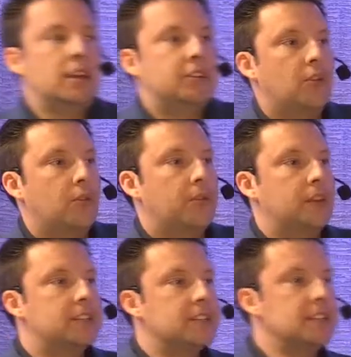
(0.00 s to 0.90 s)
So
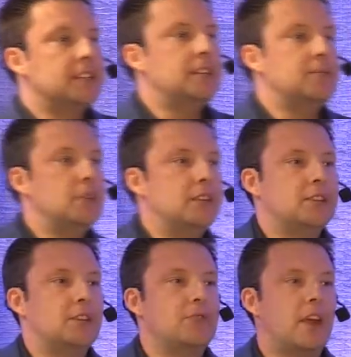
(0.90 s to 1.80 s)
authenticity
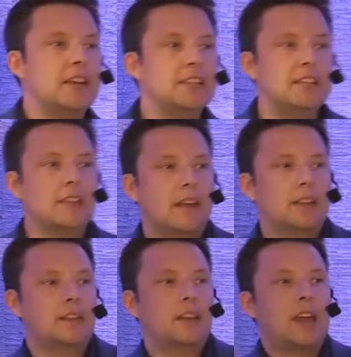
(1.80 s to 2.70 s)
means erasing
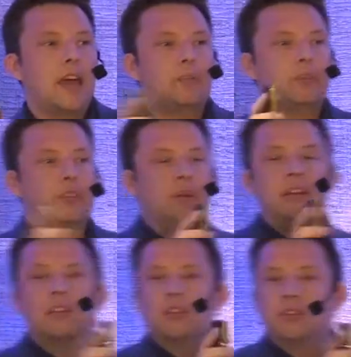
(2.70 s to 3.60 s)
the gap
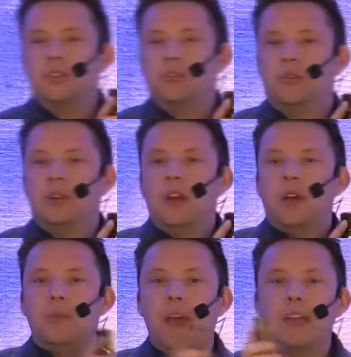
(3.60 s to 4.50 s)
between those two,
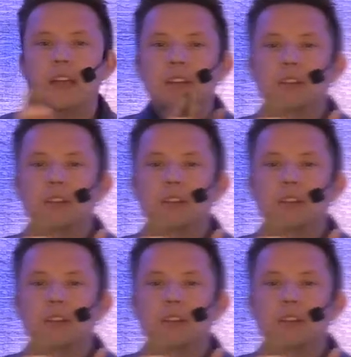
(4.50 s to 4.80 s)
making